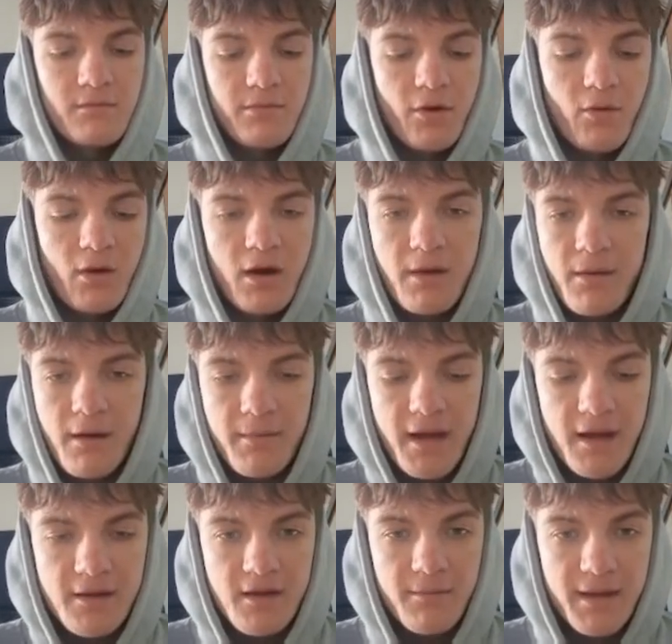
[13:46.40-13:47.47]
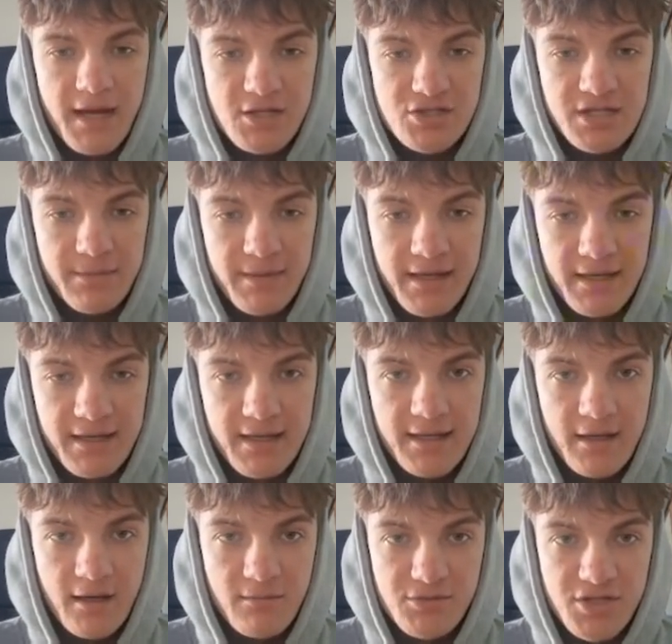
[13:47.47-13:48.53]
Bro, I'm actually being an
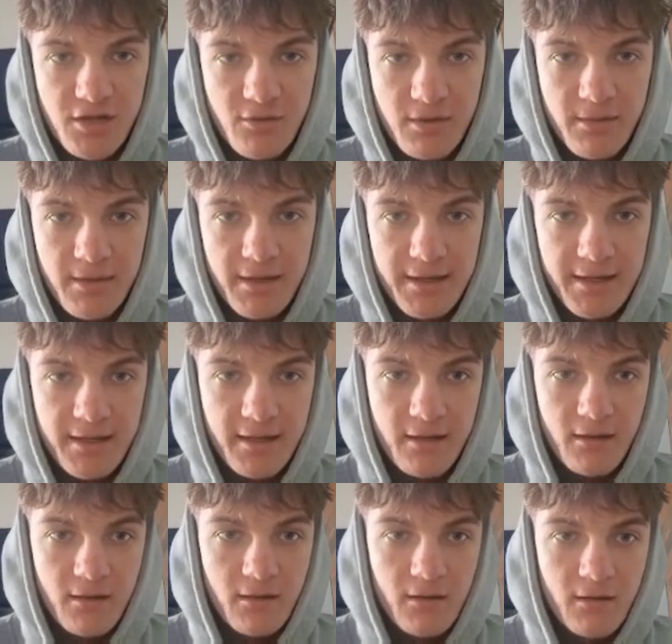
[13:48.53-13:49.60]
idiot. I'm genuinely being an idiot.